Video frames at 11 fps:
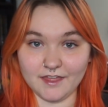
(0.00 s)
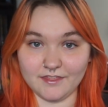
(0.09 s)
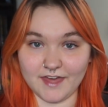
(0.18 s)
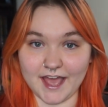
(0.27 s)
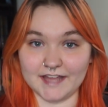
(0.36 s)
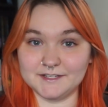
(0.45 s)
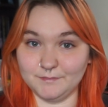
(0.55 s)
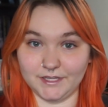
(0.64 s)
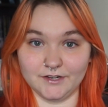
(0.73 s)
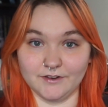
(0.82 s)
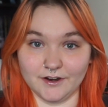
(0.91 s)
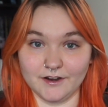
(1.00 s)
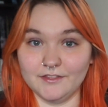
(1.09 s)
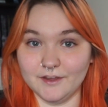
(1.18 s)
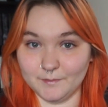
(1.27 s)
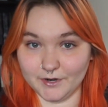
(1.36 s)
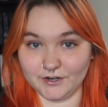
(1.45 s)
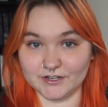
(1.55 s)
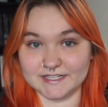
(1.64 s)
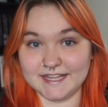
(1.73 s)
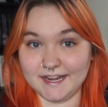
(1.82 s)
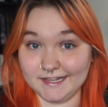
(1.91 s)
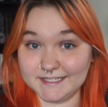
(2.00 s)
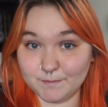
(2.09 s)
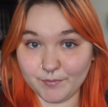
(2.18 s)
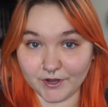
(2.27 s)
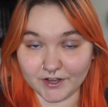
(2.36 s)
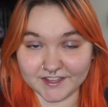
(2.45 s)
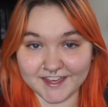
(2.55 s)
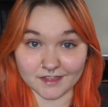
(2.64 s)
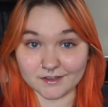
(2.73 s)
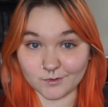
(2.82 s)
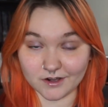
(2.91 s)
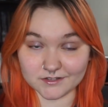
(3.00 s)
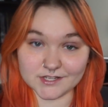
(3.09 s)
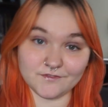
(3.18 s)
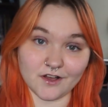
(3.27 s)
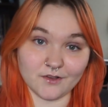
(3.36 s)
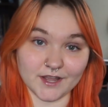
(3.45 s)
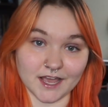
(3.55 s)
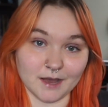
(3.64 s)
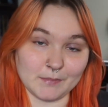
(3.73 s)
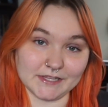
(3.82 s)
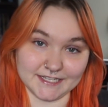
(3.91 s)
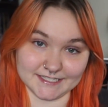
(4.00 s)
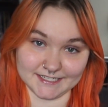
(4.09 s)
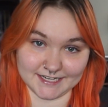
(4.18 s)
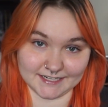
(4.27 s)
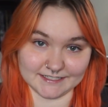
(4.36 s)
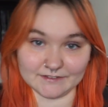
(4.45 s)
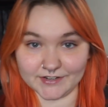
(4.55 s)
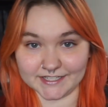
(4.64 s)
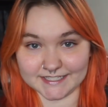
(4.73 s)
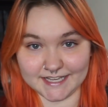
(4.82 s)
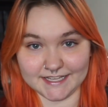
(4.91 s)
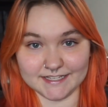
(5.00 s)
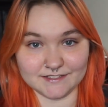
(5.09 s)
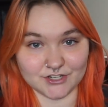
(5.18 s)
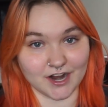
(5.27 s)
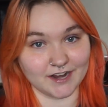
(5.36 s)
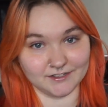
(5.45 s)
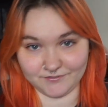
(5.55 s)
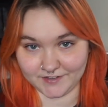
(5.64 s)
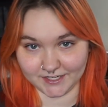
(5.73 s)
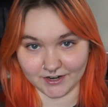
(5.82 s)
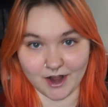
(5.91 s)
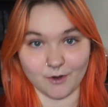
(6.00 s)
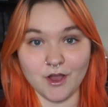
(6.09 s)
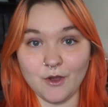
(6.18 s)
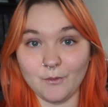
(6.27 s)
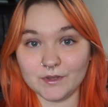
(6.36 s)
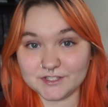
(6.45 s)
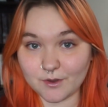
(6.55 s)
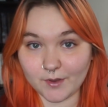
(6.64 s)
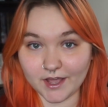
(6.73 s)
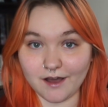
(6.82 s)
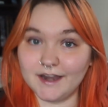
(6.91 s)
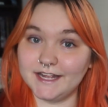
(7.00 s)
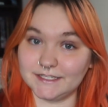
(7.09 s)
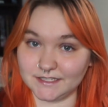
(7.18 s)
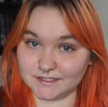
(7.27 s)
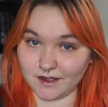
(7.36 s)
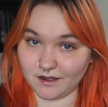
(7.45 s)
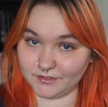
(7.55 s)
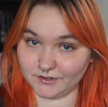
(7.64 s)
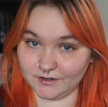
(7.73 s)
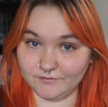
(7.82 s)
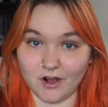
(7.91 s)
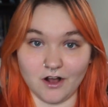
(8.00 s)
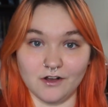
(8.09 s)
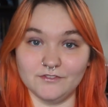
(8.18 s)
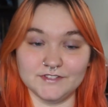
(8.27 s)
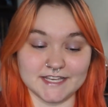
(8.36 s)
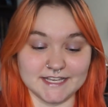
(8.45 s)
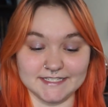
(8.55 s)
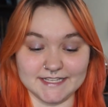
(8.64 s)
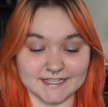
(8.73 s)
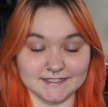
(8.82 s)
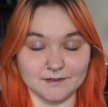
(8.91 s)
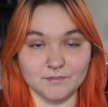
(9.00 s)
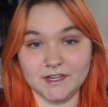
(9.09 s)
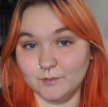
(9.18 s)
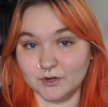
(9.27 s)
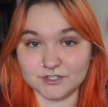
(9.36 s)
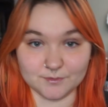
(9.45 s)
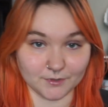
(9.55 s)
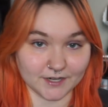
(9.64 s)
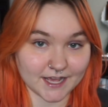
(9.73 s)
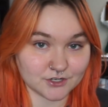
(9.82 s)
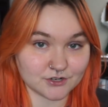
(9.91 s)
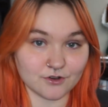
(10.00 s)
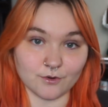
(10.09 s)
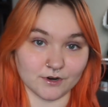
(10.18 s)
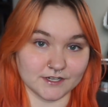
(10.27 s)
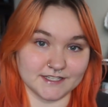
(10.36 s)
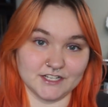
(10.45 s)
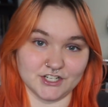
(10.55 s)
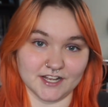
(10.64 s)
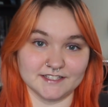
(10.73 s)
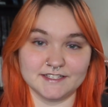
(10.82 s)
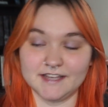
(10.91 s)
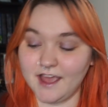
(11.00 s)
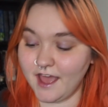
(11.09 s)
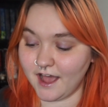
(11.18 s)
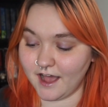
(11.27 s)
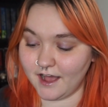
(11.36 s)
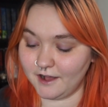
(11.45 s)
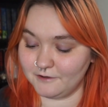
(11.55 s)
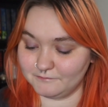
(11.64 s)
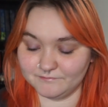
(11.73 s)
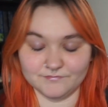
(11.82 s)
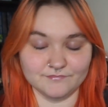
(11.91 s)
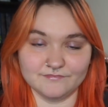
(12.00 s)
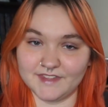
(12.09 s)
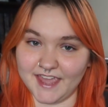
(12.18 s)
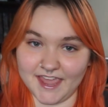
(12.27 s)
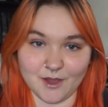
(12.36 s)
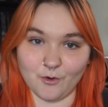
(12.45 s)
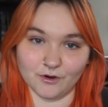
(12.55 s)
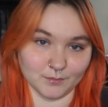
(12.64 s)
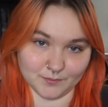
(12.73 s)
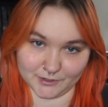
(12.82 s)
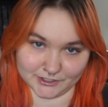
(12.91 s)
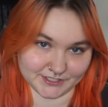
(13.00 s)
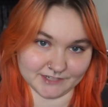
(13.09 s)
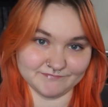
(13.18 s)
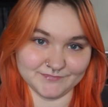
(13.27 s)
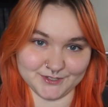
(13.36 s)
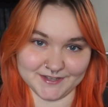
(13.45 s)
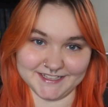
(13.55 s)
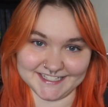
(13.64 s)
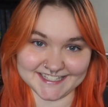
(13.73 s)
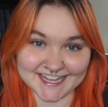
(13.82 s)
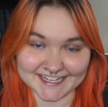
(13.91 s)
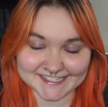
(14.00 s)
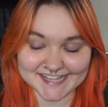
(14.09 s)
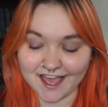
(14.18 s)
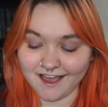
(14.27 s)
that mirror the murders in his book. And then we're also following a police detective as he's trying to figure out what's going on. Is this author involved? Is it something more supernatural or is it just um, a horrible person doing these things?